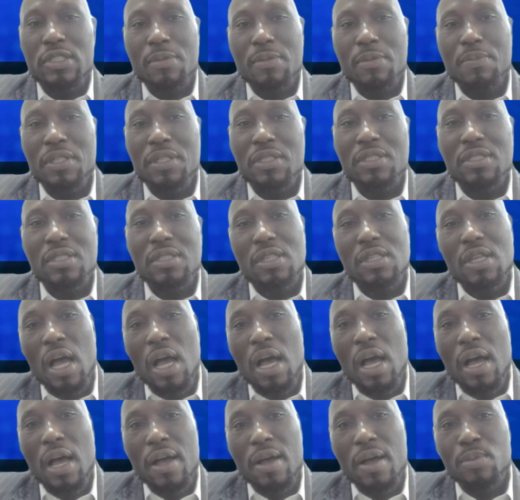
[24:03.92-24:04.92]
a bit
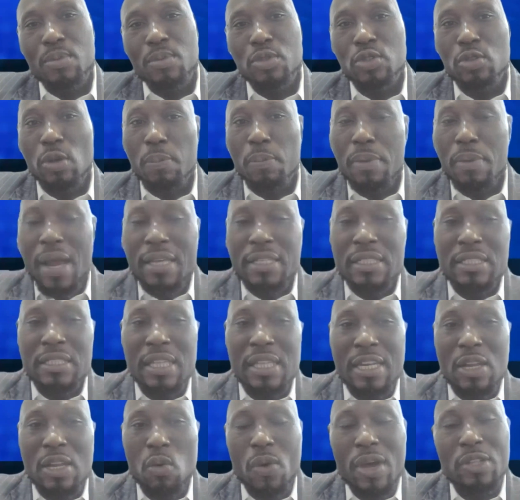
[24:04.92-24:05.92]
surprising
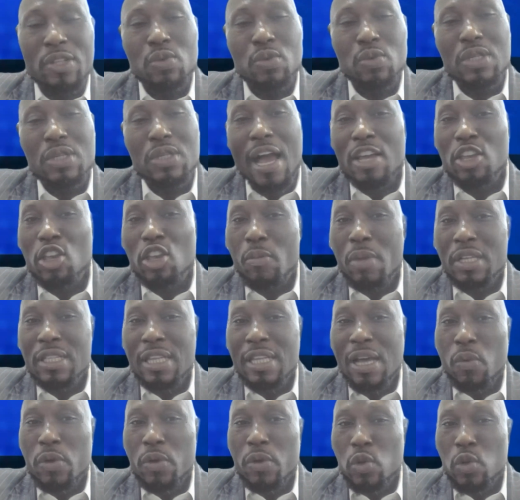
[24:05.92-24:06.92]
that they went to the
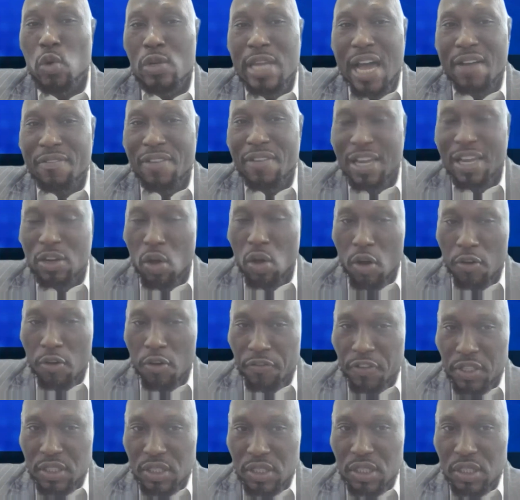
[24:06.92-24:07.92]
argument that we don't have an
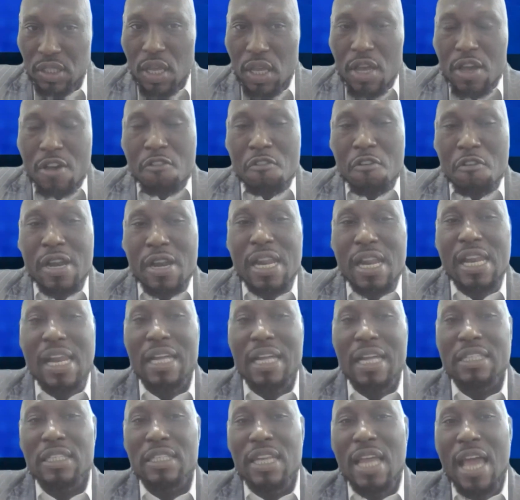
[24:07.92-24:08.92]
office, rather
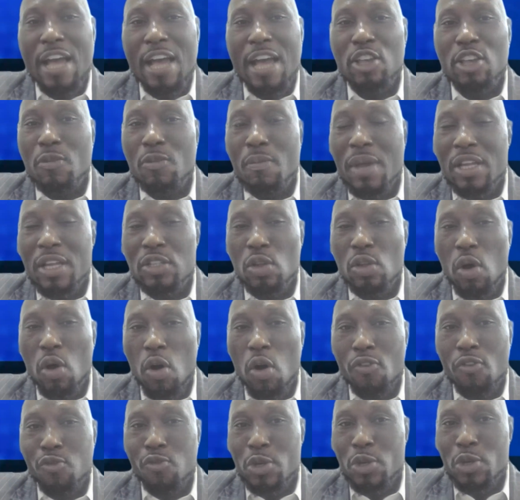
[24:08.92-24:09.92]
than the argument
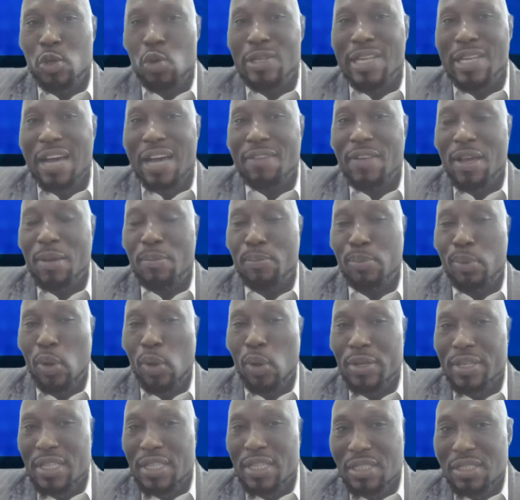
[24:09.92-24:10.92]
of we don't have
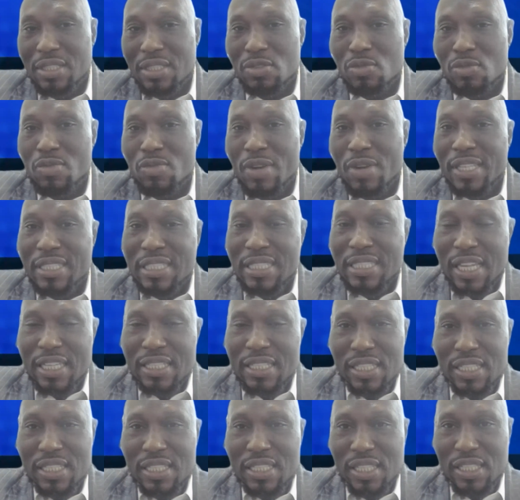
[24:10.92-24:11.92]
employees
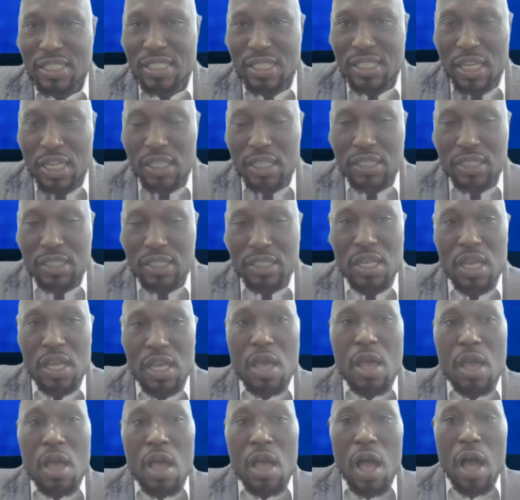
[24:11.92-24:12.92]
resident in the states.
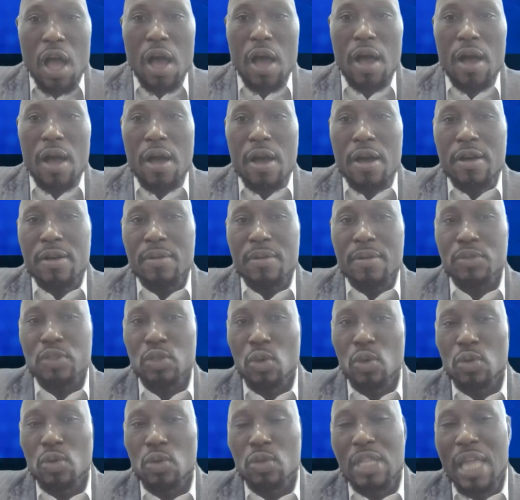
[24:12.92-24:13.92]

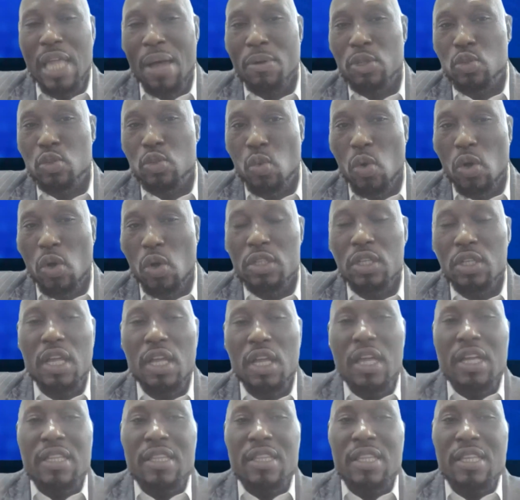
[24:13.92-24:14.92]
So that was one.
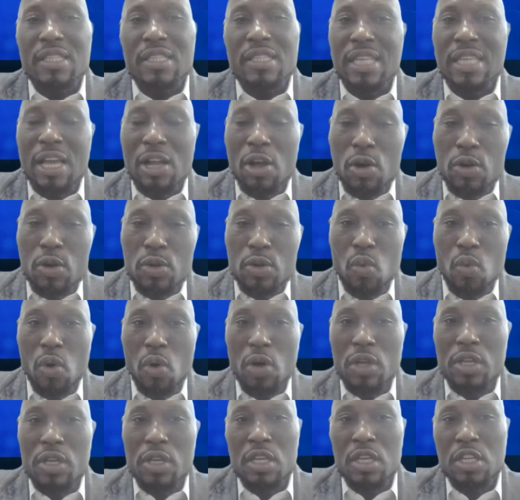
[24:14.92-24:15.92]
The second
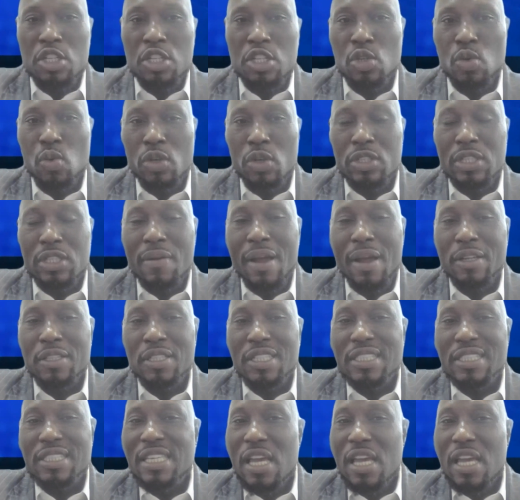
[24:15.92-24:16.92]
issue was
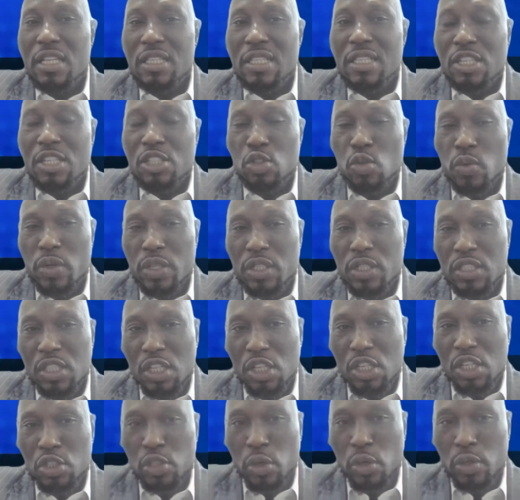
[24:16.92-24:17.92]
around the TAT's
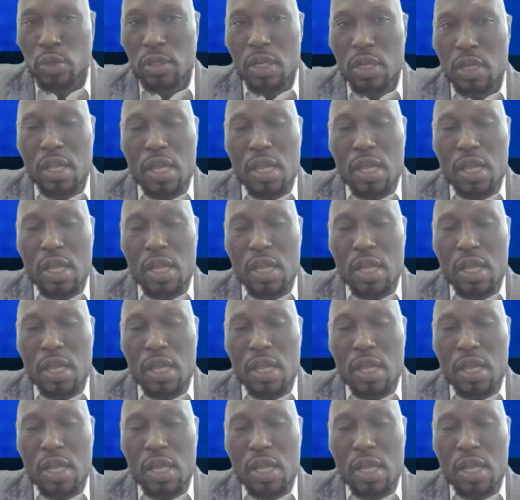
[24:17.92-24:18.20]
jurisdiction.